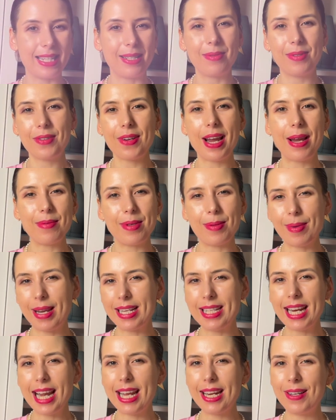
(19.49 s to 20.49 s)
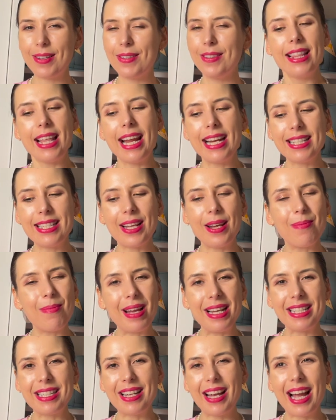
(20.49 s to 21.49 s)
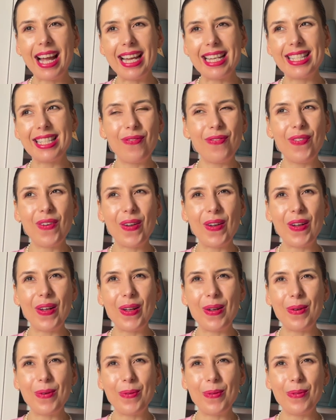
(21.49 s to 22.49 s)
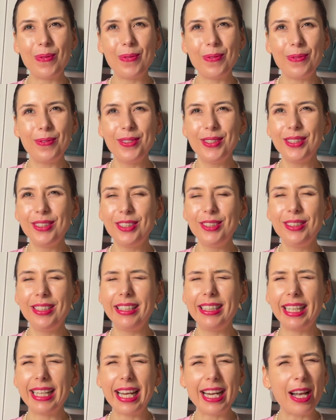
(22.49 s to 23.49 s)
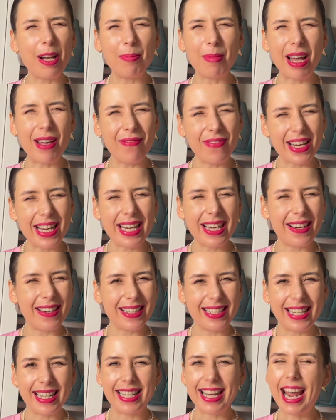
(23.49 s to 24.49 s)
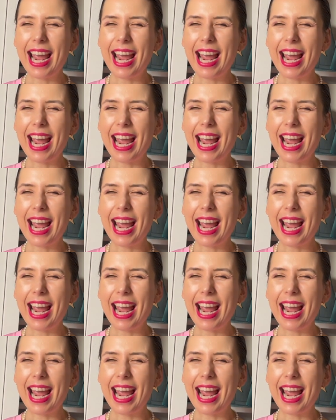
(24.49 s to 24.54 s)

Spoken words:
subscribe to my channel. Thanks so much, guys, for clicking on my video today.